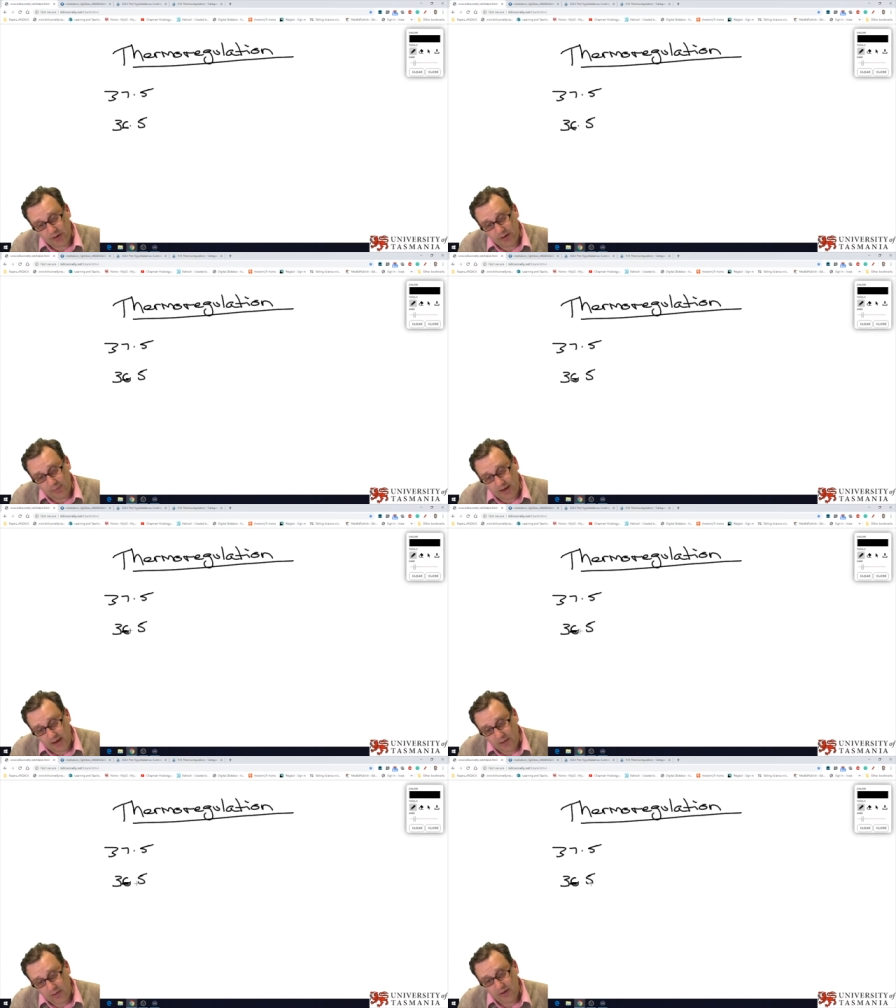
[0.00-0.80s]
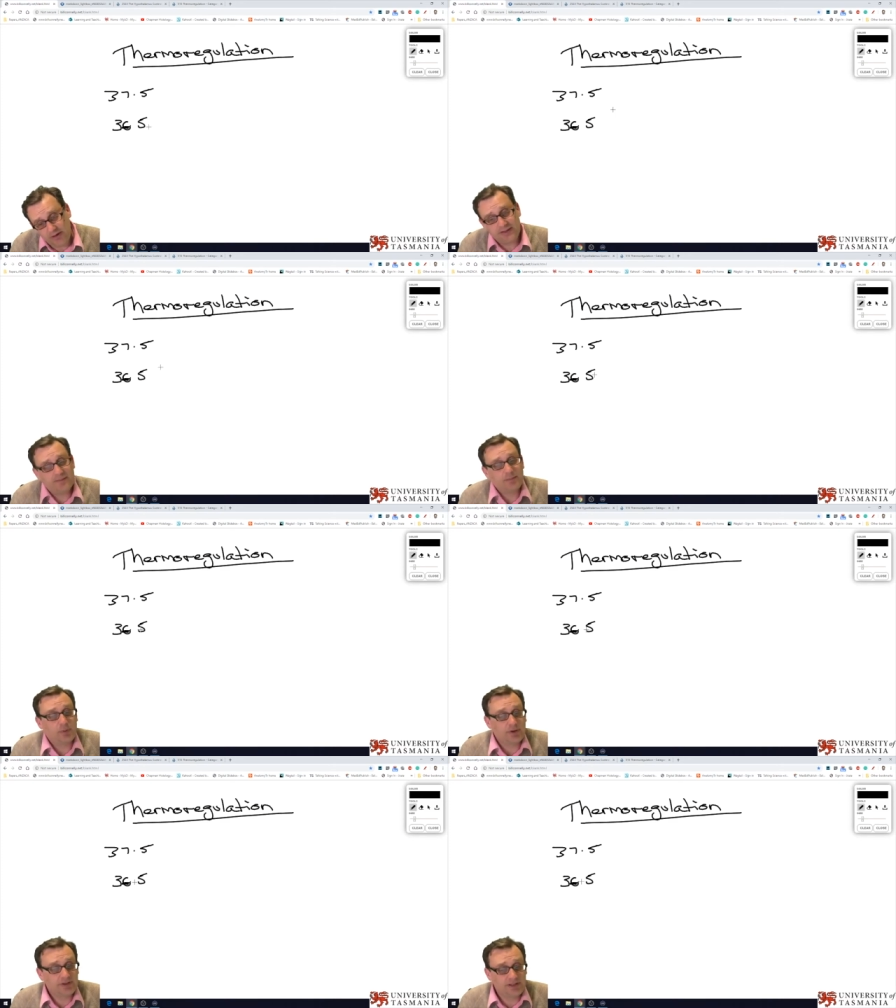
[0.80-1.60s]
between about
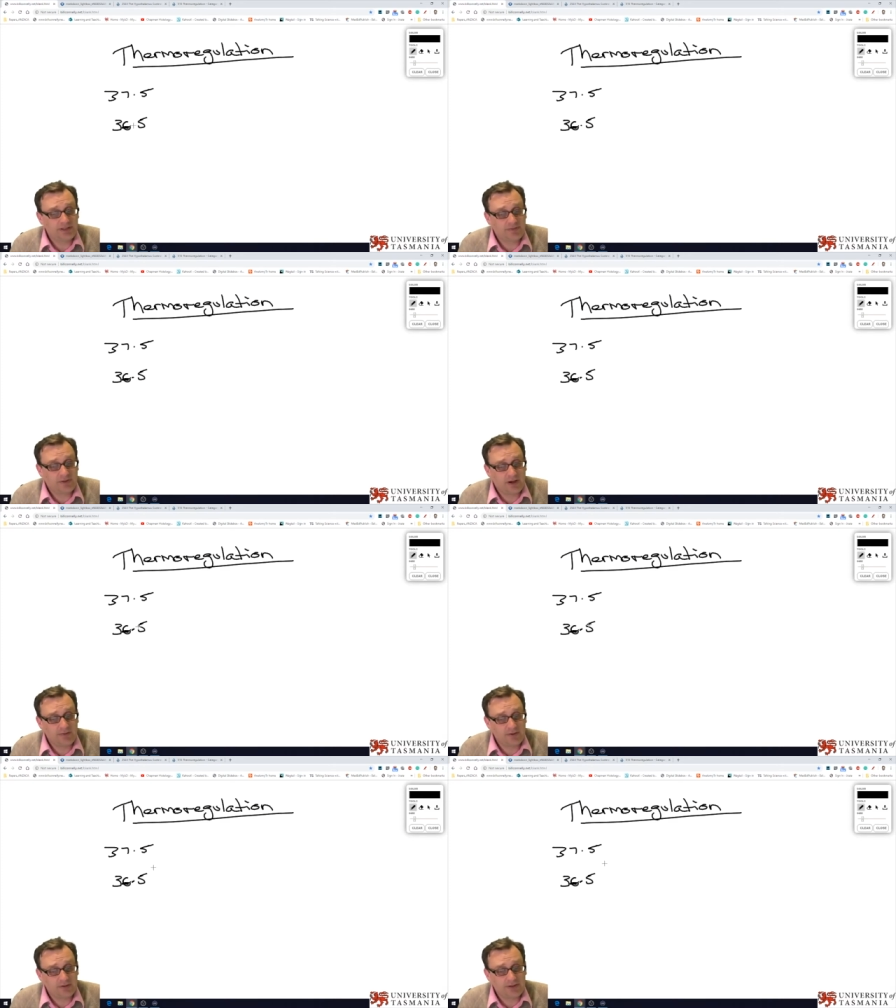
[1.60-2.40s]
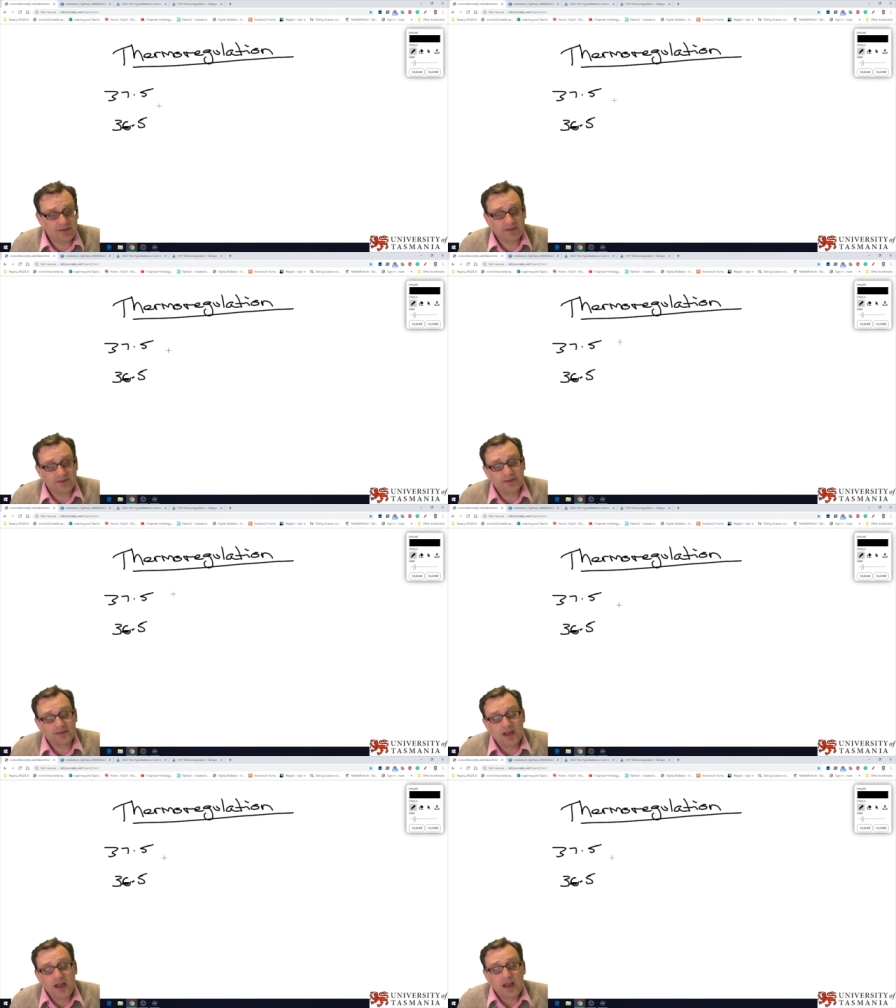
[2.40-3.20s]
37.65 degrees
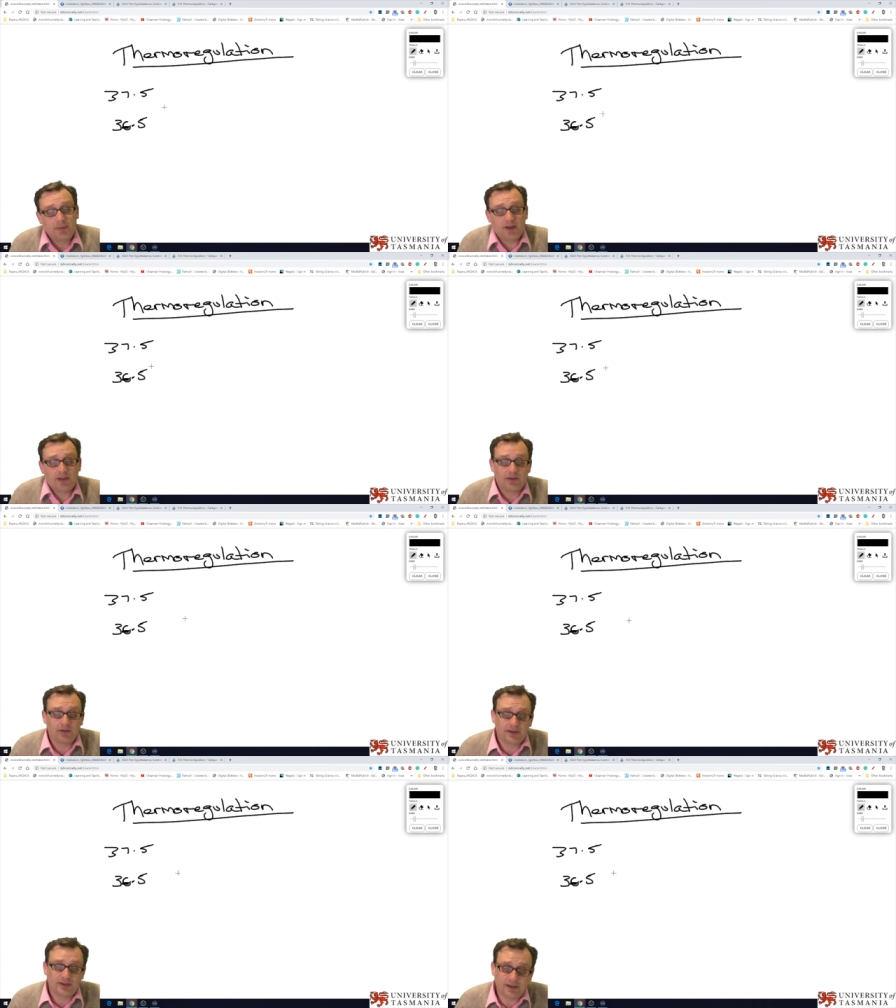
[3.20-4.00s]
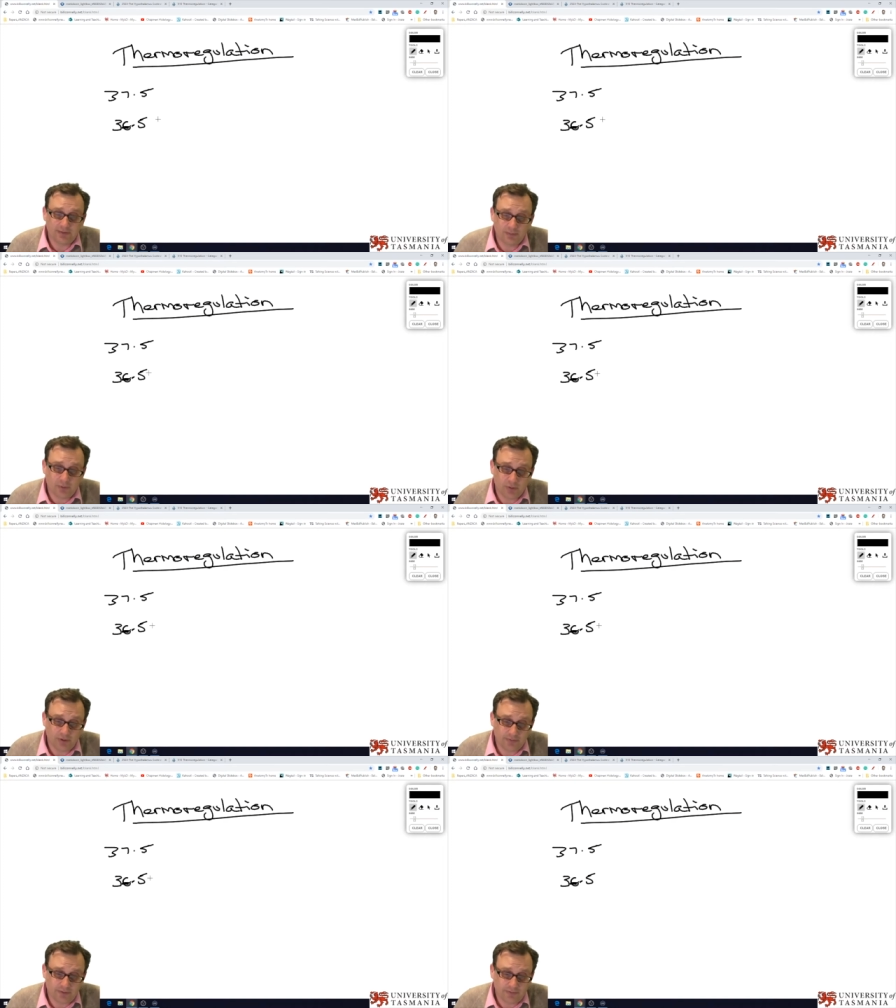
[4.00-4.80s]
Celsius, about
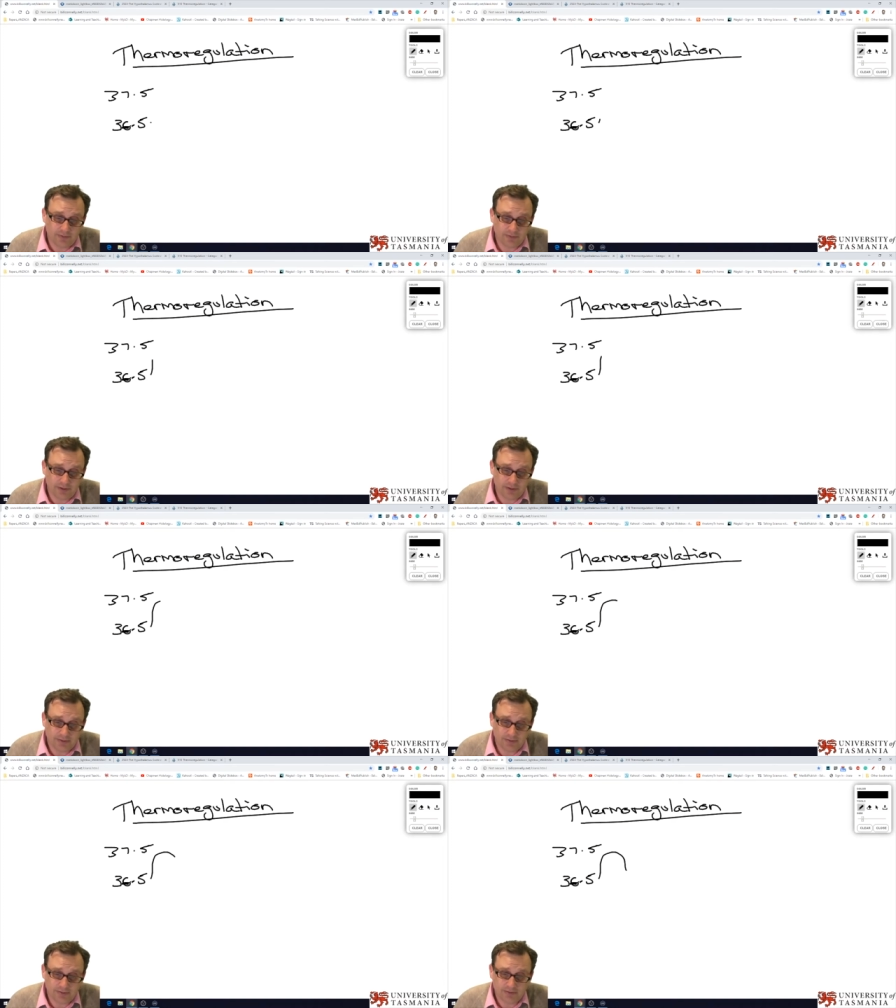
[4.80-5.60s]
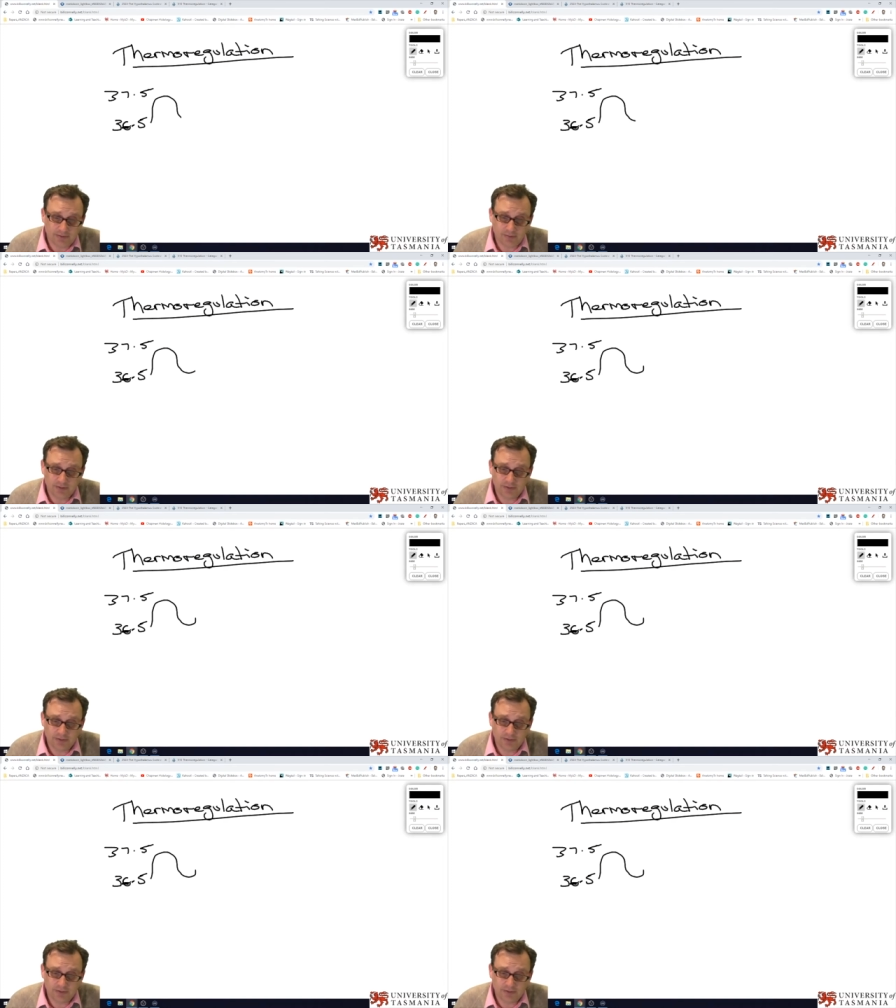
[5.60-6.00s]
37.5 degrees Celsius.